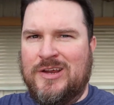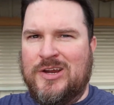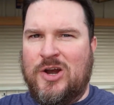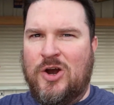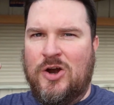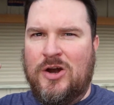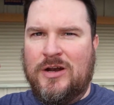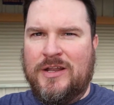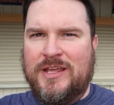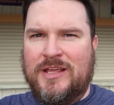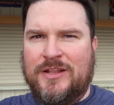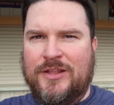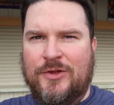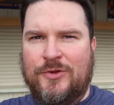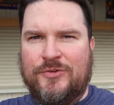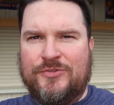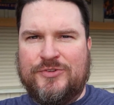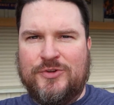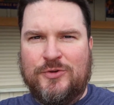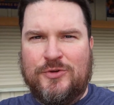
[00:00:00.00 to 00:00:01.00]
currently
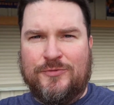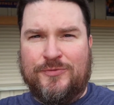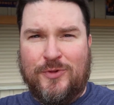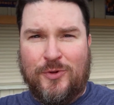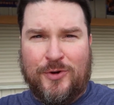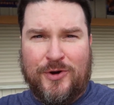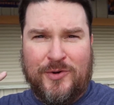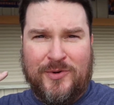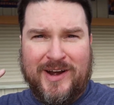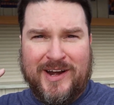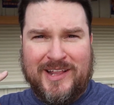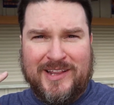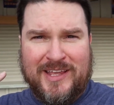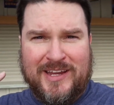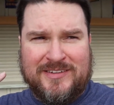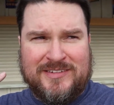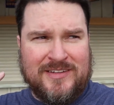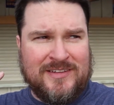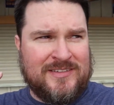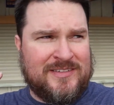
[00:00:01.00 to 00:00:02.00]
closed due to Florida
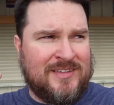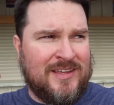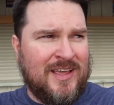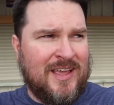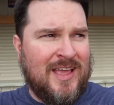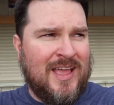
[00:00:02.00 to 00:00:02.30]
regulations.